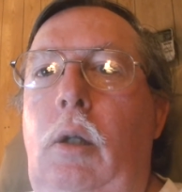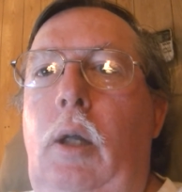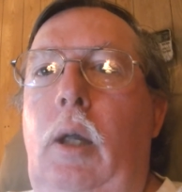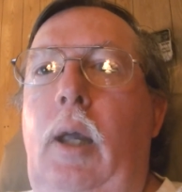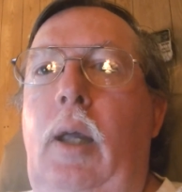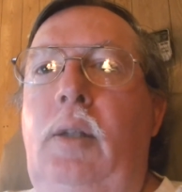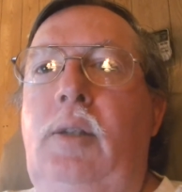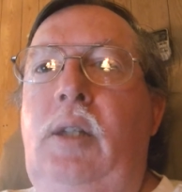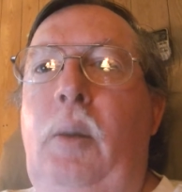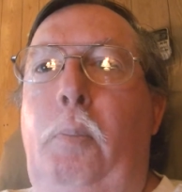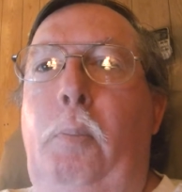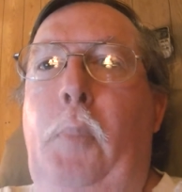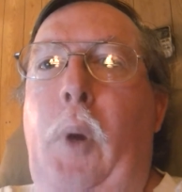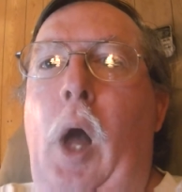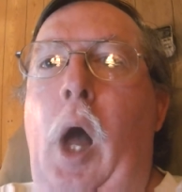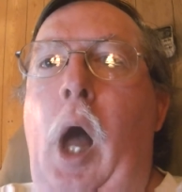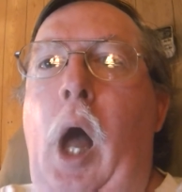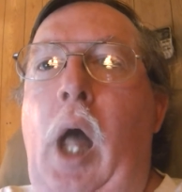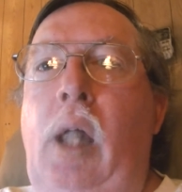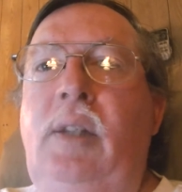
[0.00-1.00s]
It's a
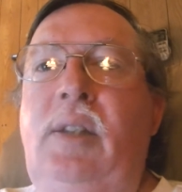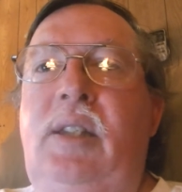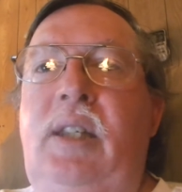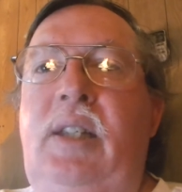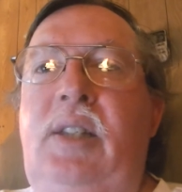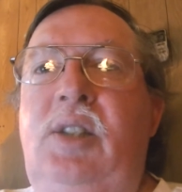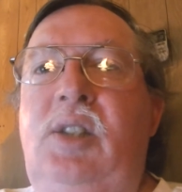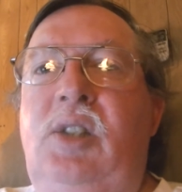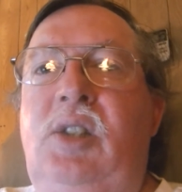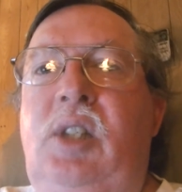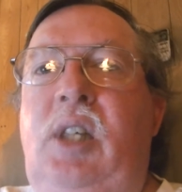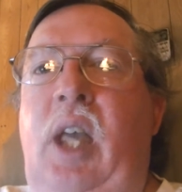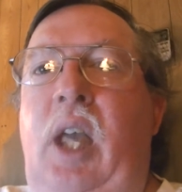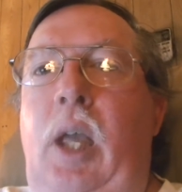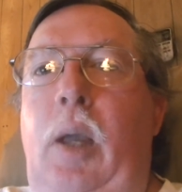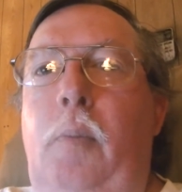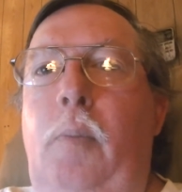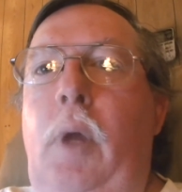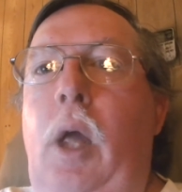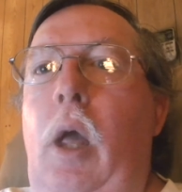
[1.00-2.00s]
Ponzi
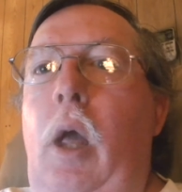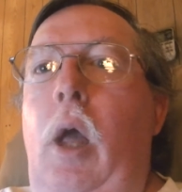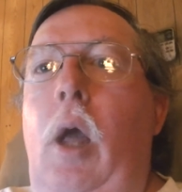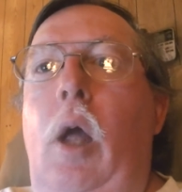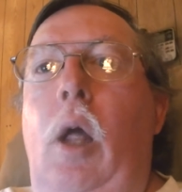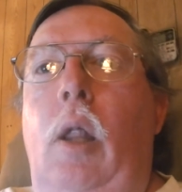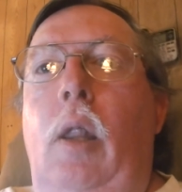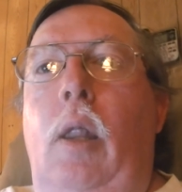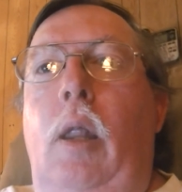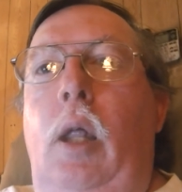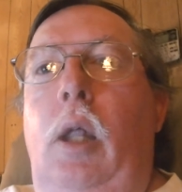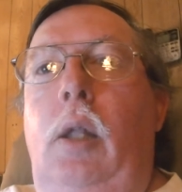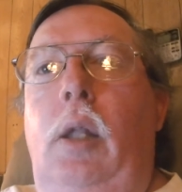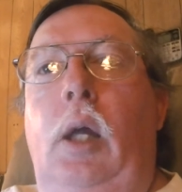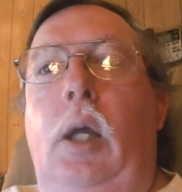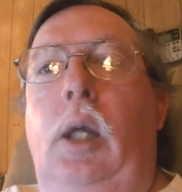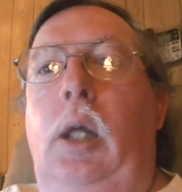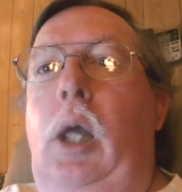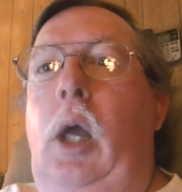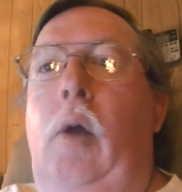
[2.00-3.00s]
scheme.
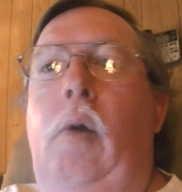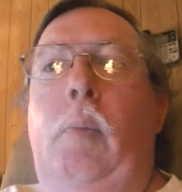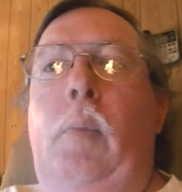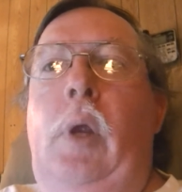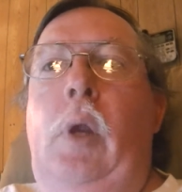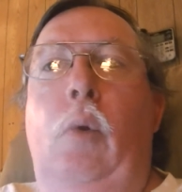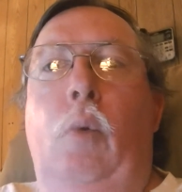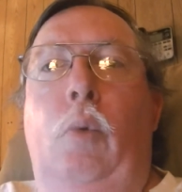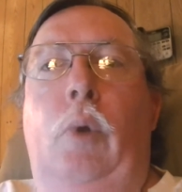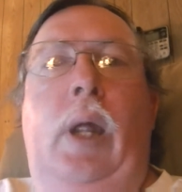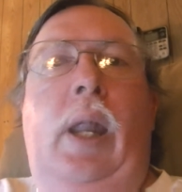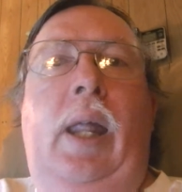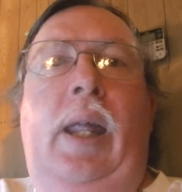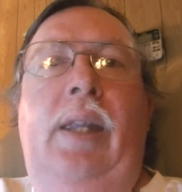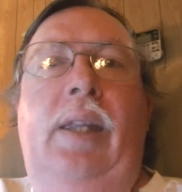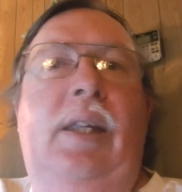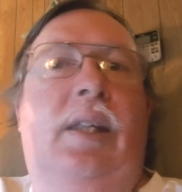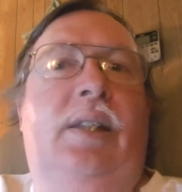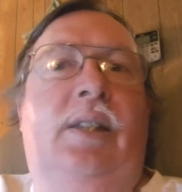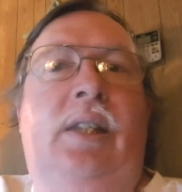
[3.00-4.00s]
The government really
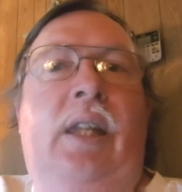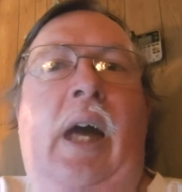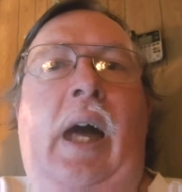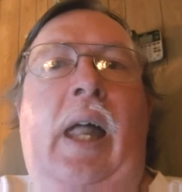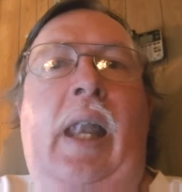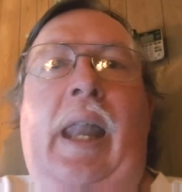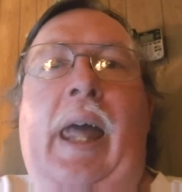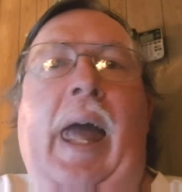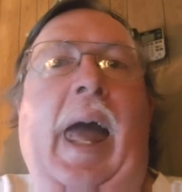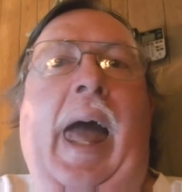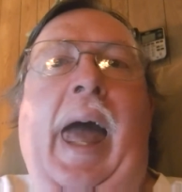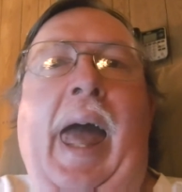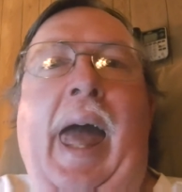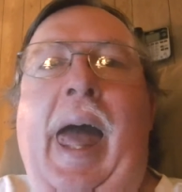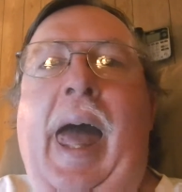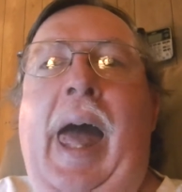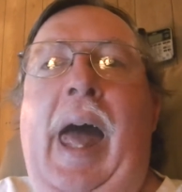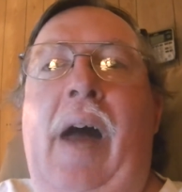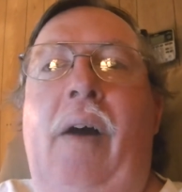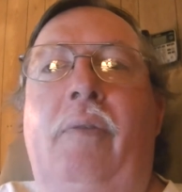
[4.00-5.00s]
does not
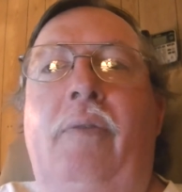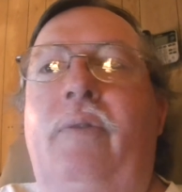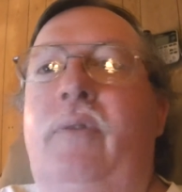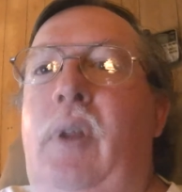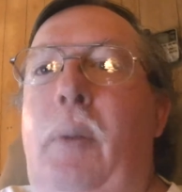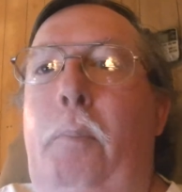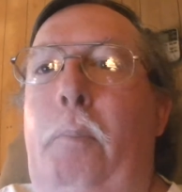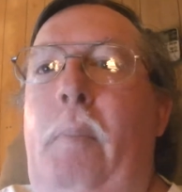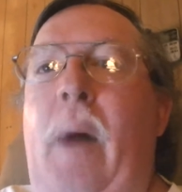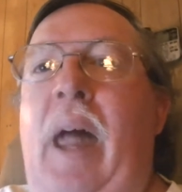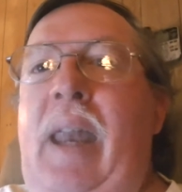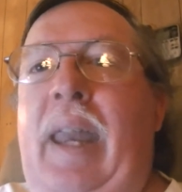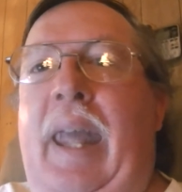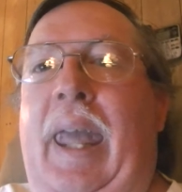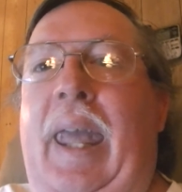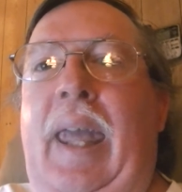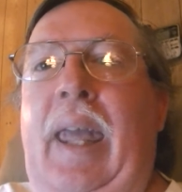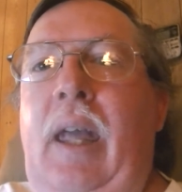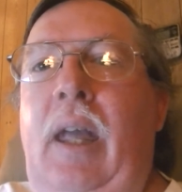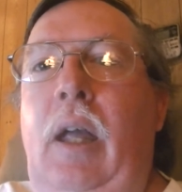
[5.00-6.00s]
have the
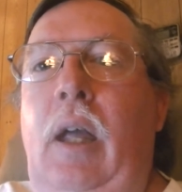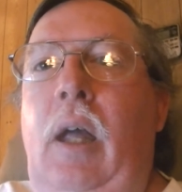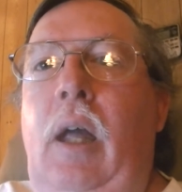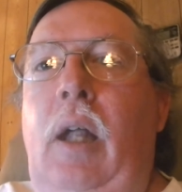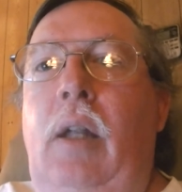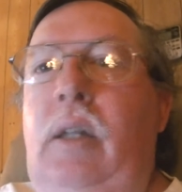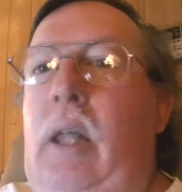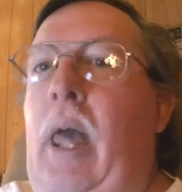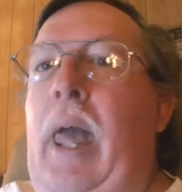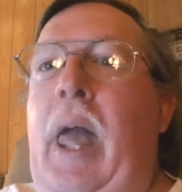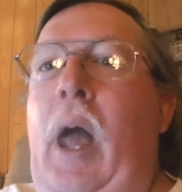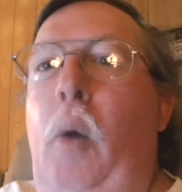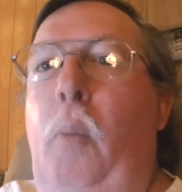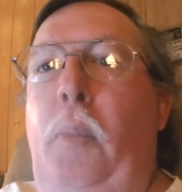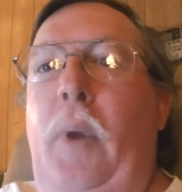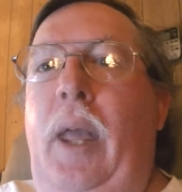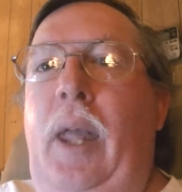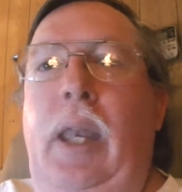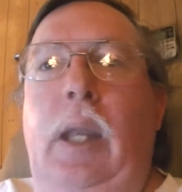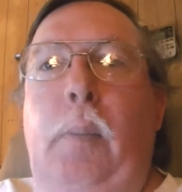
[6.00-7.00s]
money to help
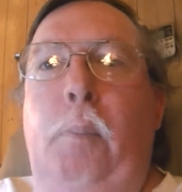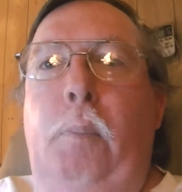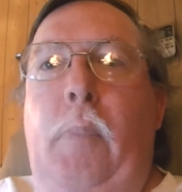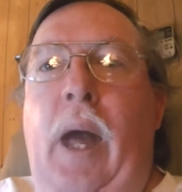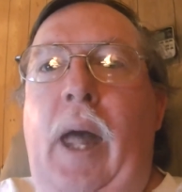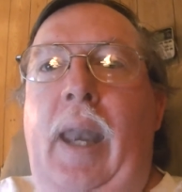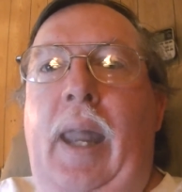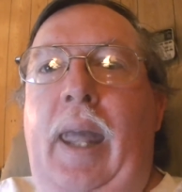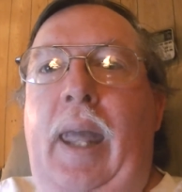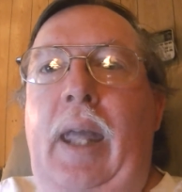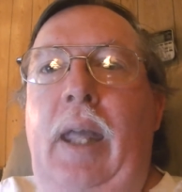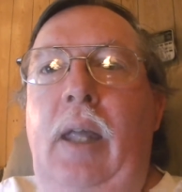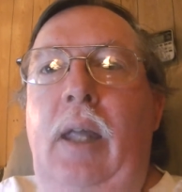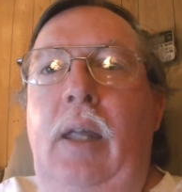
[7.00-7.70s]
anybody.